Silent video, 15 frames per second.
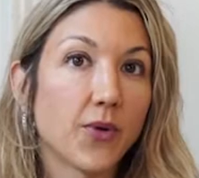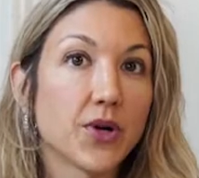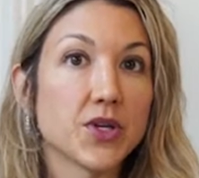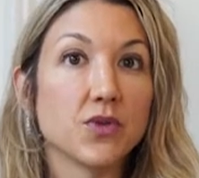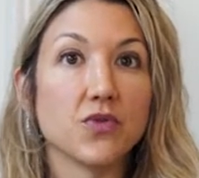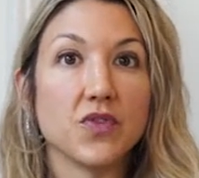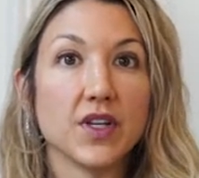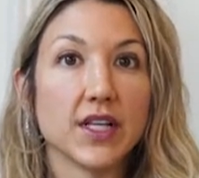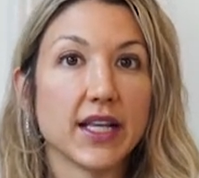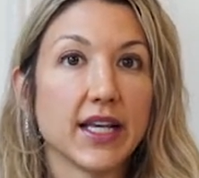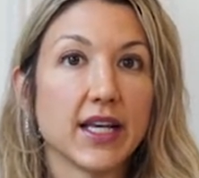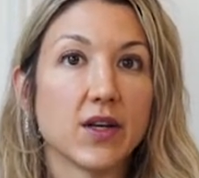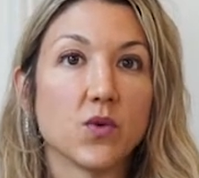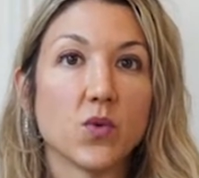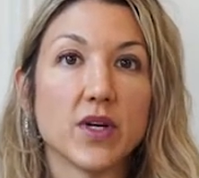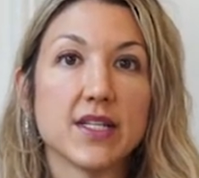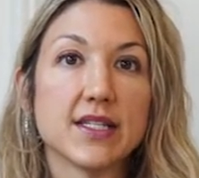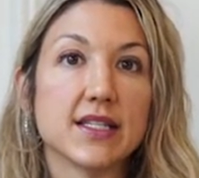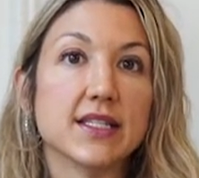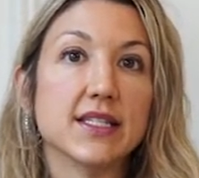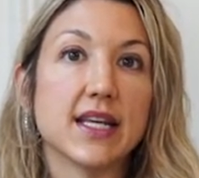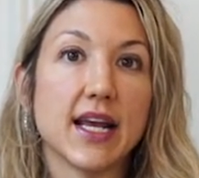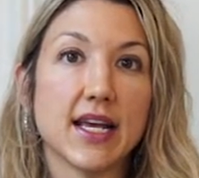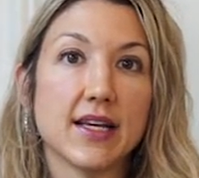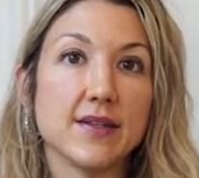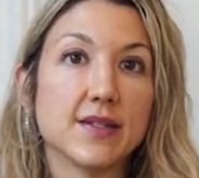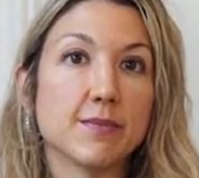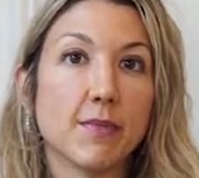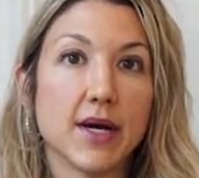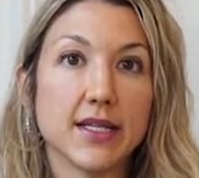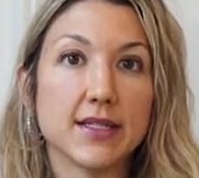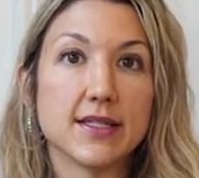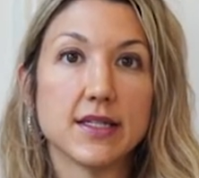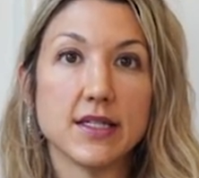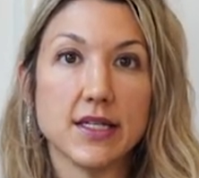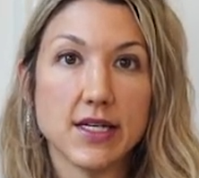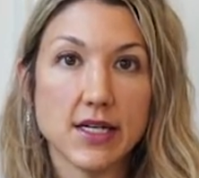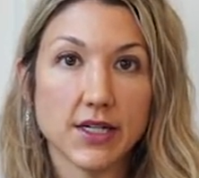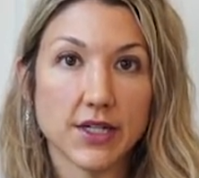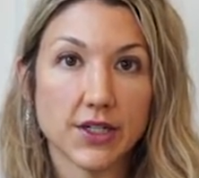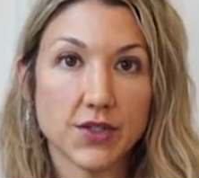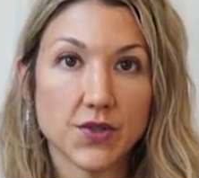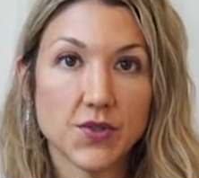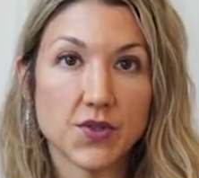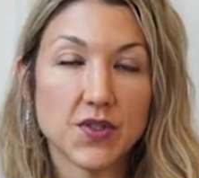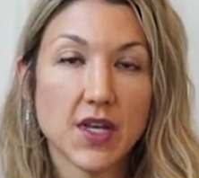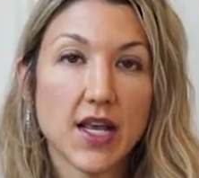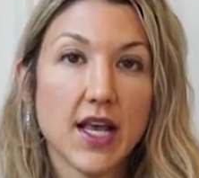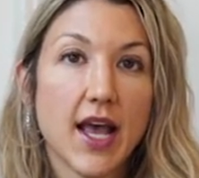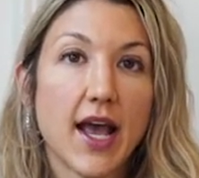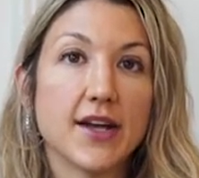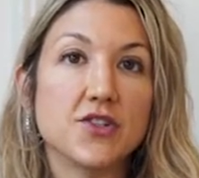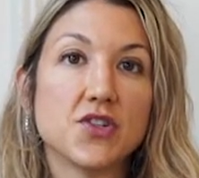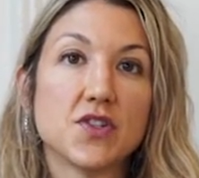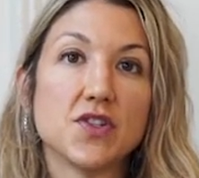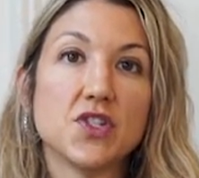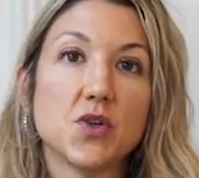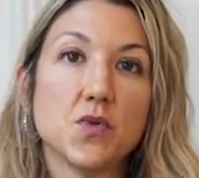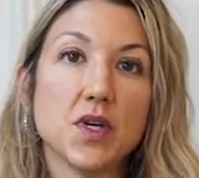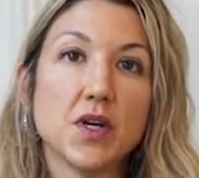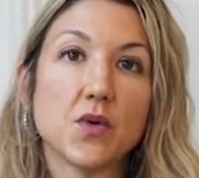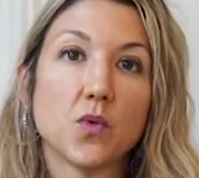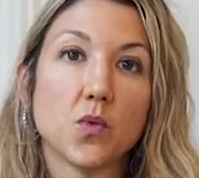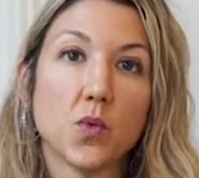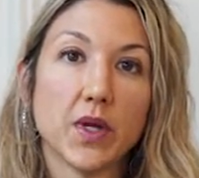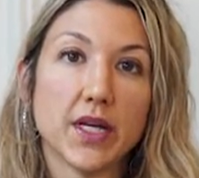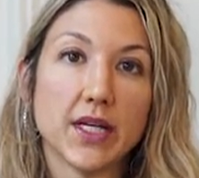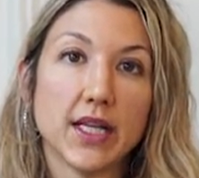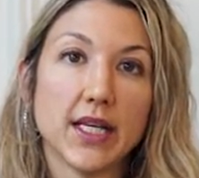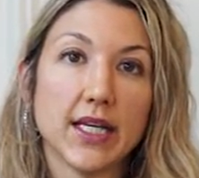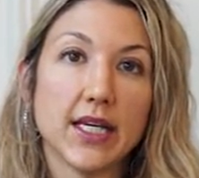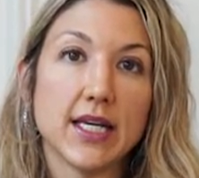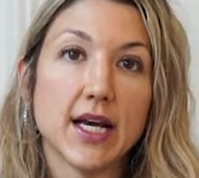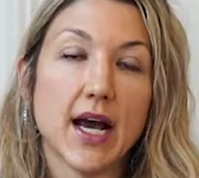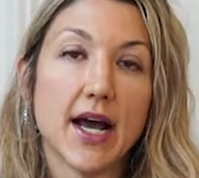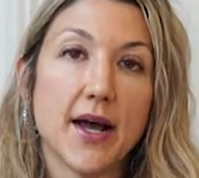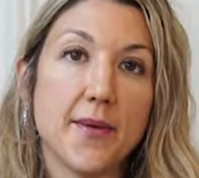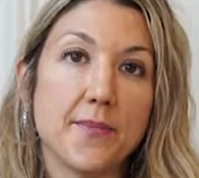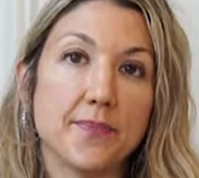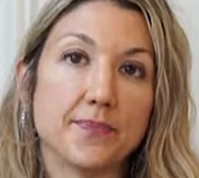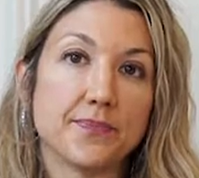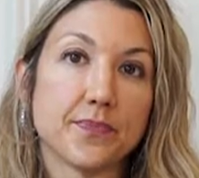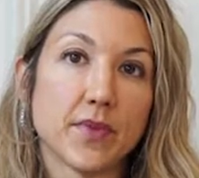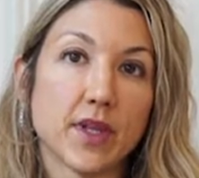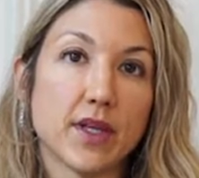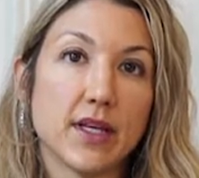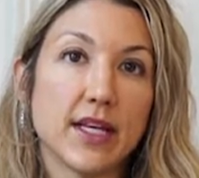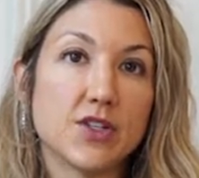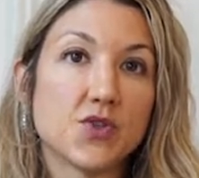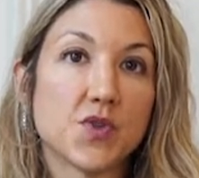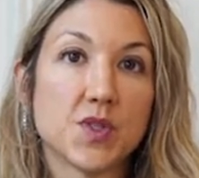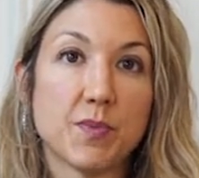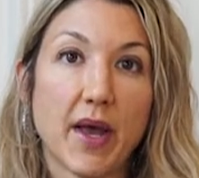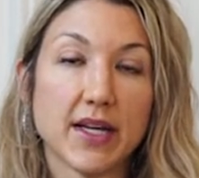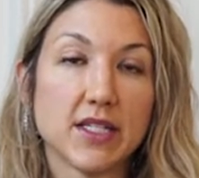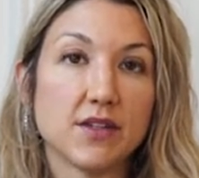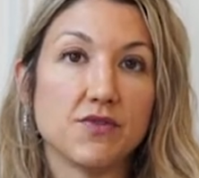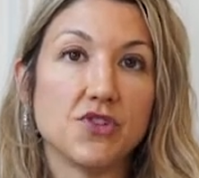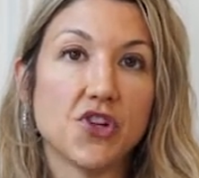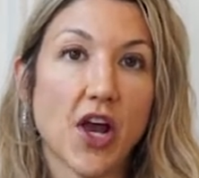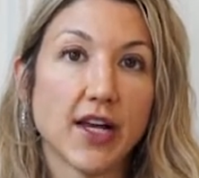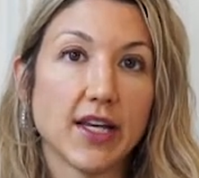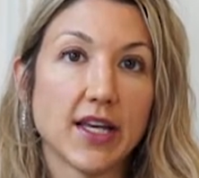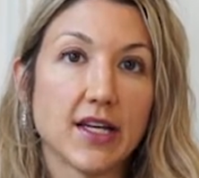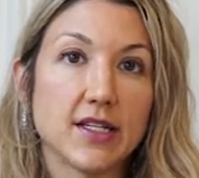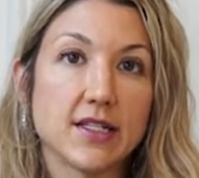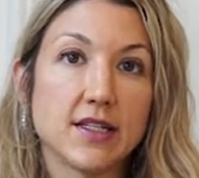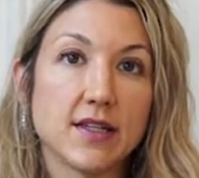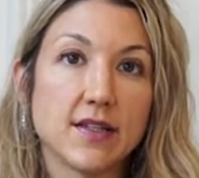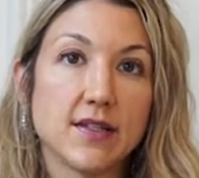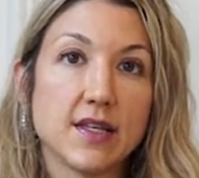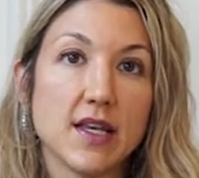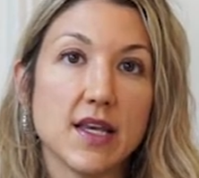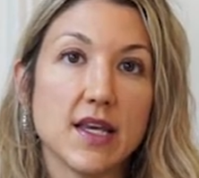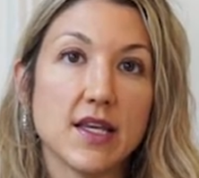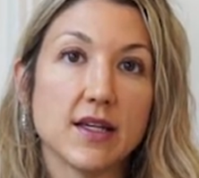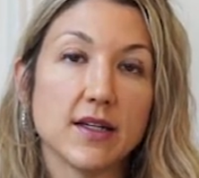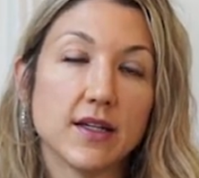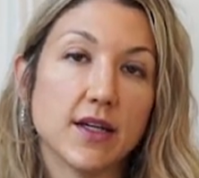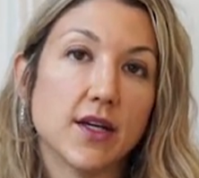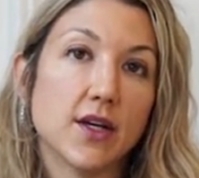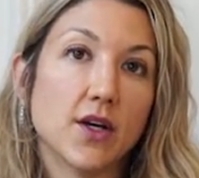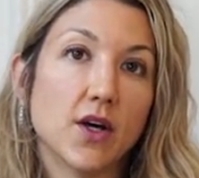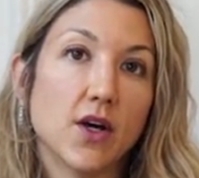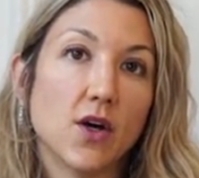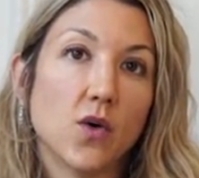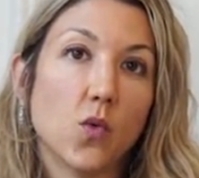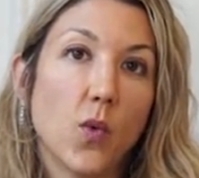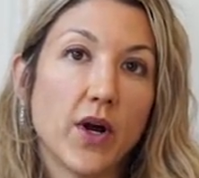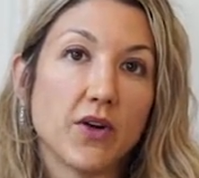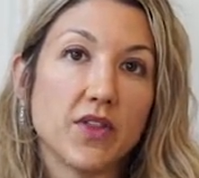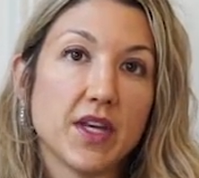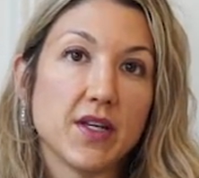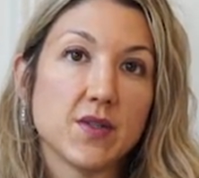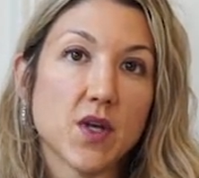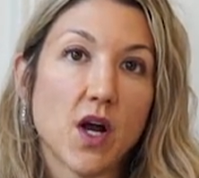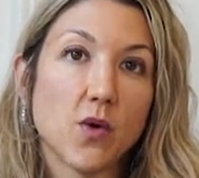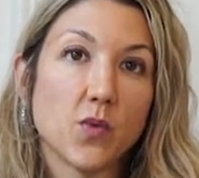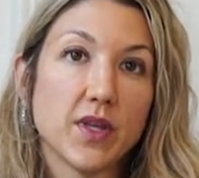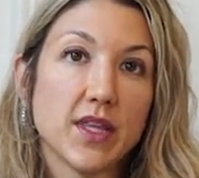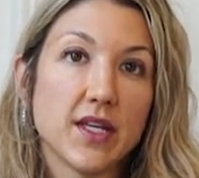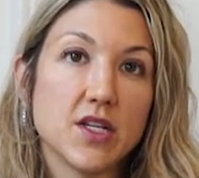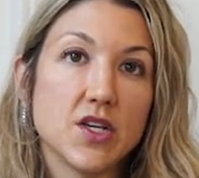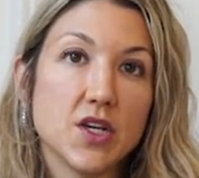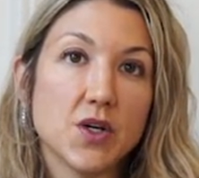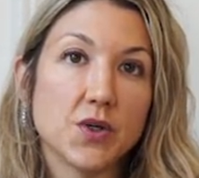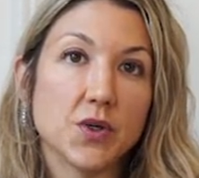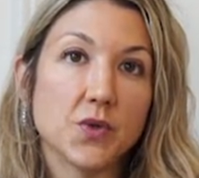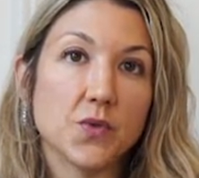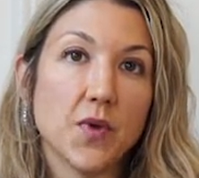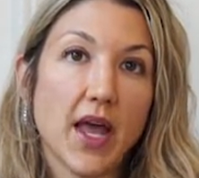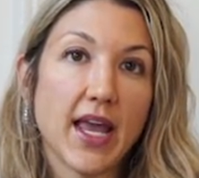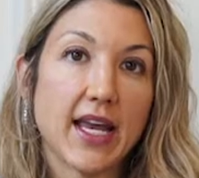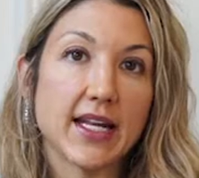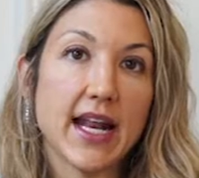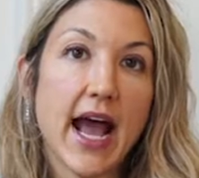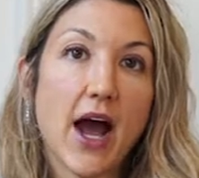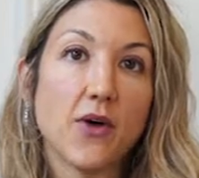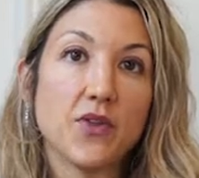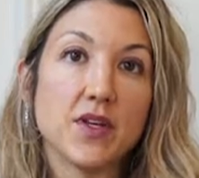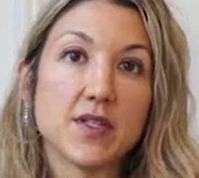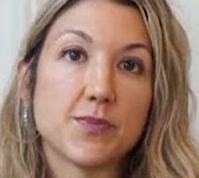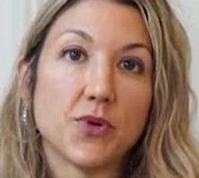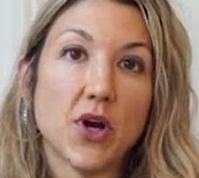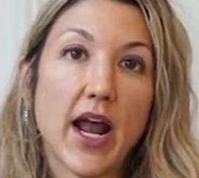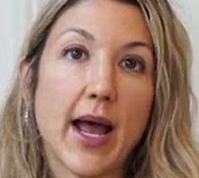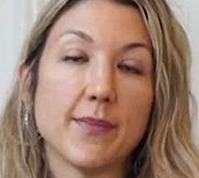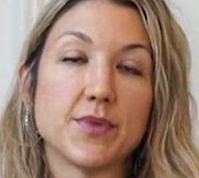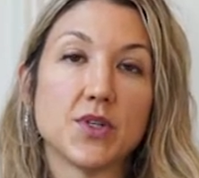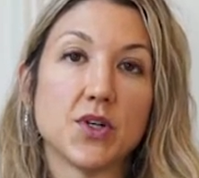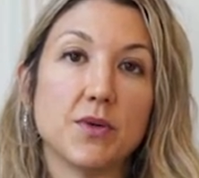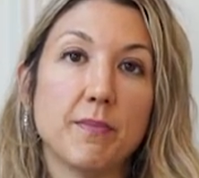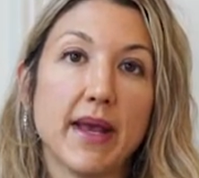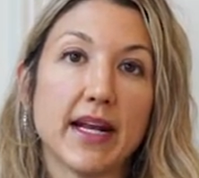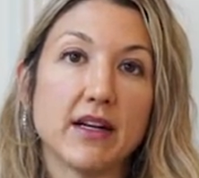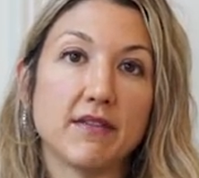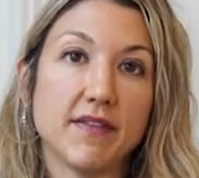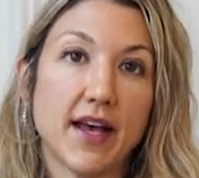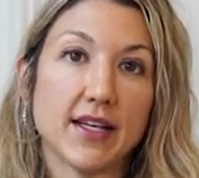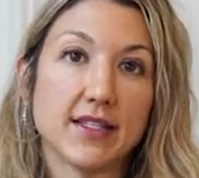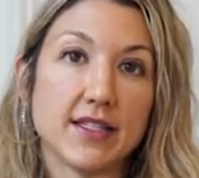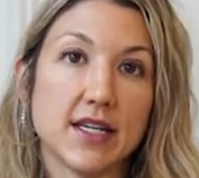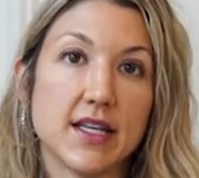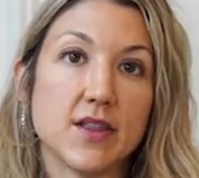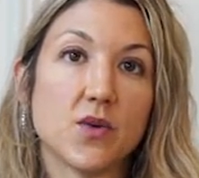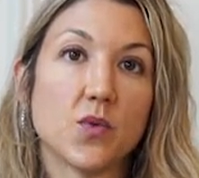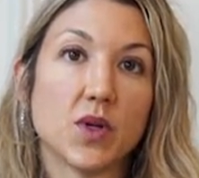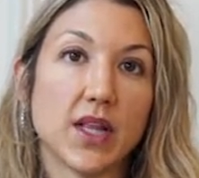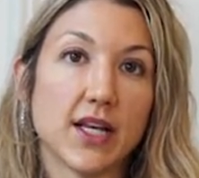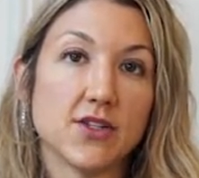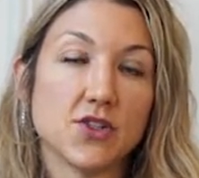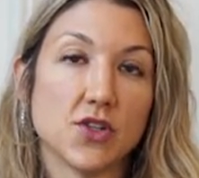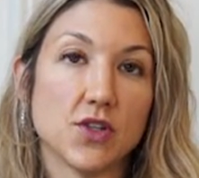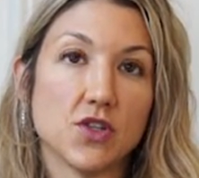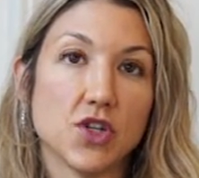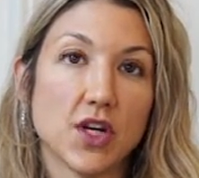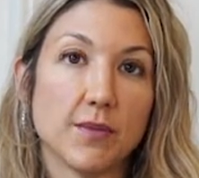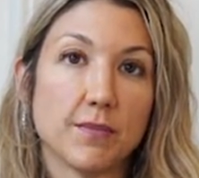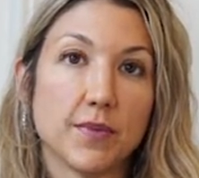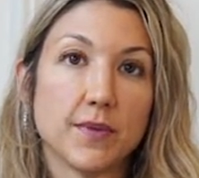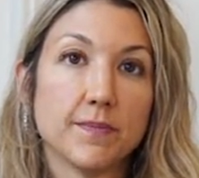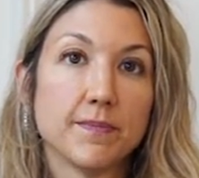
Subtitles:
you feeling in recent days, months, and years? And just doing a really introspective check-in to see where things are within you and how this perhaps could manifest in the relationship.